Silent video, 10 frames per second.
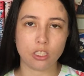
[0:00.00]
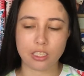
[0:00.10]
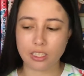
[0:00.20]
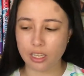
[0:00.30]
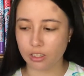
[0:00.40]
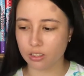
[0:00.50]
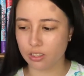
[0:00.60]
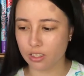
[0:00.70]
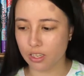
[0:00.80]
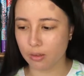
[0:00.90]
detail is
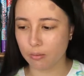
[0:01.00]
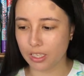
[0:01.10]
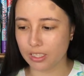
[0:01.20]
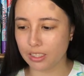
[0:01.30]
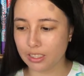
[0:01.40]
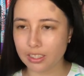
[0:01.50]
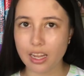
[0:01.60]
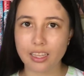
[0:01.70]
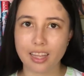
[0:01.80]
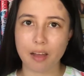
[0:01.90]
in him, it's
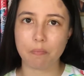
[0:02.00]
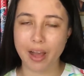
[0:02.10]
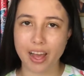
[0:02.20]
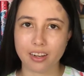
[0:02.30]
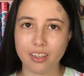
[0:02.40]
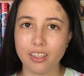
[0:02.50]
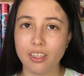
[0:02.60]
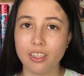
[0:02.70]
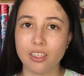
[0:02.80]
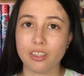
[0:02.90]
not that bad.
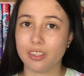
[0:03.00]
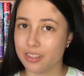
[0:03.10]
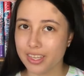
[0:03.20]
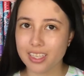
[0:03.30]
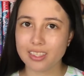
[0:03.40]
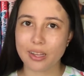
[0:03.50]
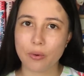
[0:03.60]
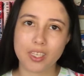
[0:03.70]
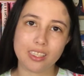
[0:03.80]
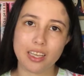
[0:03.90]
The thing is, though,
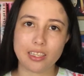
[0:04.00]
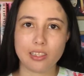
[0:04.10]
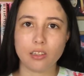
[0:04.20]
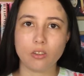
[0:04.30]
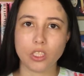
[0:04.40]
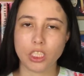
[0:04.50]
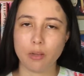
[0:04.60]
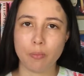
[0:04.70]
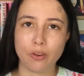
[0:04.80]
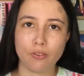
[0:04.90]
he's a single
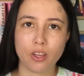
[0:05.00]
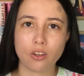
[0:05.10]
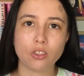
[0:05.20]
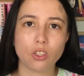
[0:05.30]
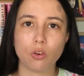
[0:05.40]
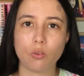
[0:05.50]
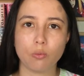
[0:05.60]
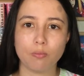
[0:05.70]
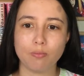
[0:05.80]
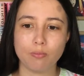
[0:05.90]
shipment figure,
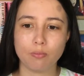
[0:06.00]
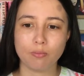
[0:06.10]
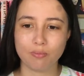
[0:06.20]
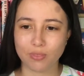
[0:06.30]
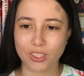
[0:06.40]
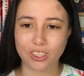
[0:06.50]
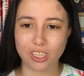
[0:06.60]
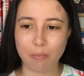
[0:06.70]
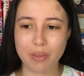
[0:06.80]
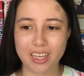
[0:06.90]
so
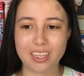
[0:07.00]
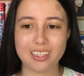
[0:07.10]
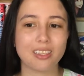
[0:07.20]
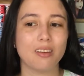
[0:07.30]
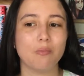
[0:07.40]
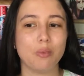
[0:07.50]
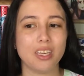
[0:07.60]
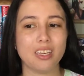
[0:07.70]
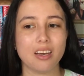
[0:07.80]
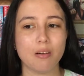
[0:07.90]
shipping is gonna
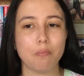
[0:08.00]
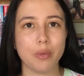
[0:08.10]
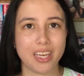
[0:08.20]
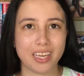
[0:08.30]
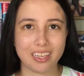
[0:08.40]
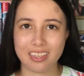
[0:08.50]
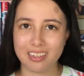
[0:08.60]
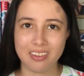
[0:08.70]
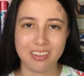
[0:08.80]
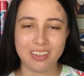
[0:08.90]
be a big
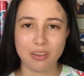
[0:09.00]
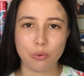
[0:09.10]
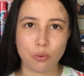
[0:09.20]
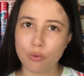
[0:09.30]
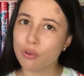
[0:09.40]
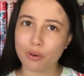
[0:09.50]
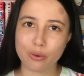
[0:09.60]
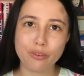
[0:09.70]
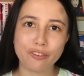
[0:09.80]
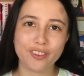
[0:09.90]

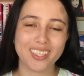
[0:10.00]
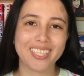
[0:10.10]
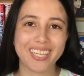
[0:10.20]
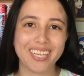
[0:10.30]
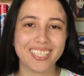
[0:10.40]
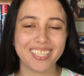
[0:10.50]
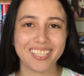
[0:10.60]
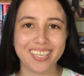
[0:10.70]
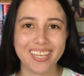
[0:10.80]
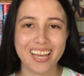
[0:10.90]
oof,
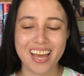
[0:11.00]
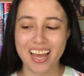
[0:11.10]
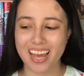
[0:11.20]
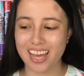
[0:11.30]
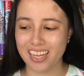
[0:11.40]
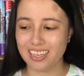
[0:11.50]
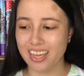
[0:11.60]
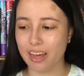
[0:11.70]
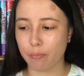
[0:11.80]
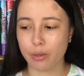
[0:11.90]
essentially. And
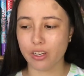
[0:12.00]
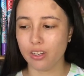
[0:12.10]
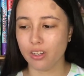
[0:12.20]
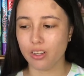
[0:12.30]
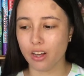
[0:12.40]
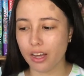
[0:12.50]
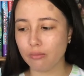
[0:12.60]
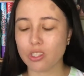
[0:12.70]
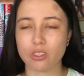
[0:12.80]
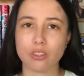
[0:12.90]
yeah, but
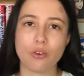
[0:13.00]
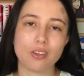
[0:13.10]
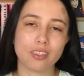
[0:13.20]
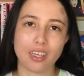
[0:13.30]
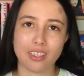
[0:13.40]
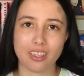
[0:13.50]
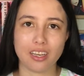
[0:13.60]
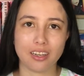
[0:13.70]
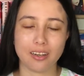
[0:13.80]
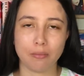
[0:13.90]
I'm just so excited to
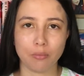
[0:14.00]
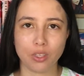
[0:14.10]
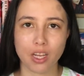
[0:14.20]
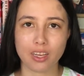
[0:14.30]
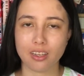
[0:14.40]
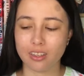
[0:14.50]
get him. Like,